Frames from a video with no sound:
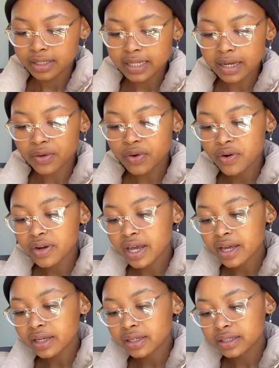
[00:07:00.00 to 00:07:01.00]
Na
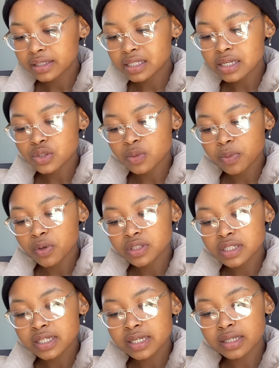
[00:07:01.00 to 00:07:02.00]
kona ni se suppose
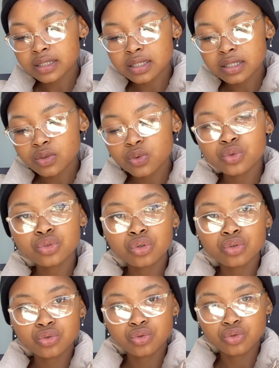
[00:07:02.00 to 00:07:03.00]
na ethi udo
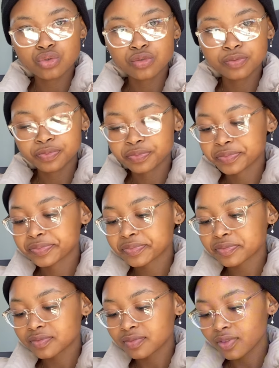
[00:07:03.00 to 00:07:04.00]
to do
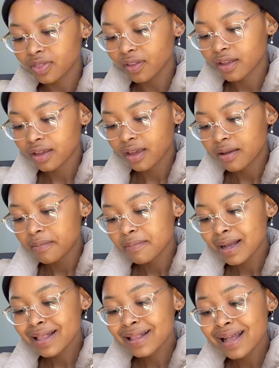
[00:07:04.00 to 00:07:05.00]

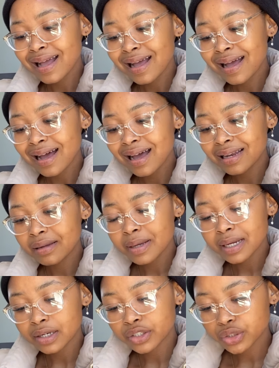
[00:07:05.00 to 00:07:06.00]
asha le
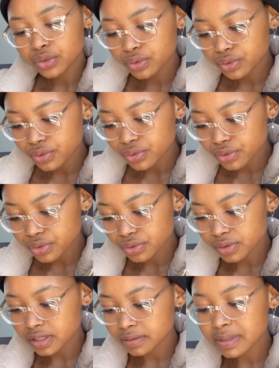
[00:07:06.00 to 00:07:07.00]
bengasho lutho
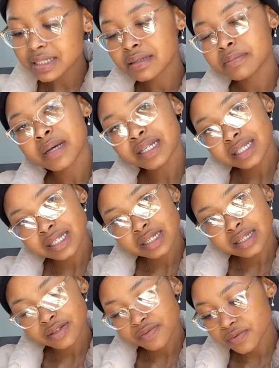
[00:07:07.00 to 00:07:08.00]
mse ngiba text
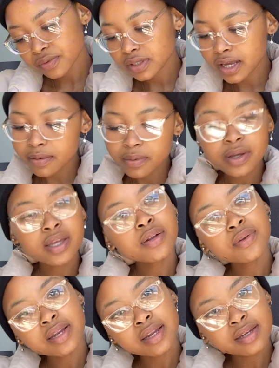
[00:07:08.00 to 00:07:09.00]
futhi ayibo
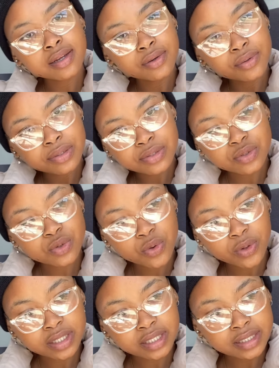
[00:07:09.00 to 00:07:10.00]
inola na
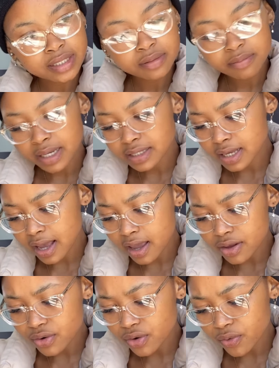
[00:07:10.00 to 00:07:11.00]
konsolini but I
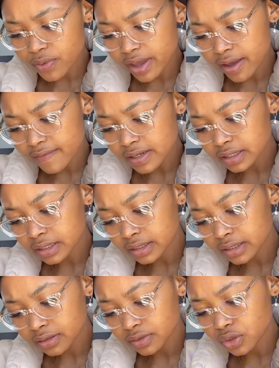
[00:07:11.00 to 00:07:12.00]
know we haven't
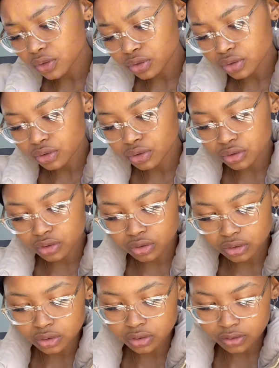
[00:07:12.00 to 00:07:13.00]
received ton
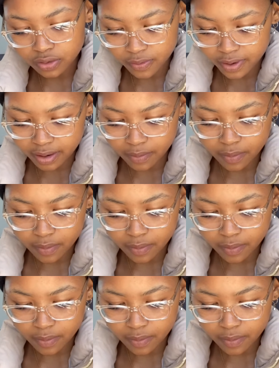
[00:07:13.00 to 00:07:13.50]
war.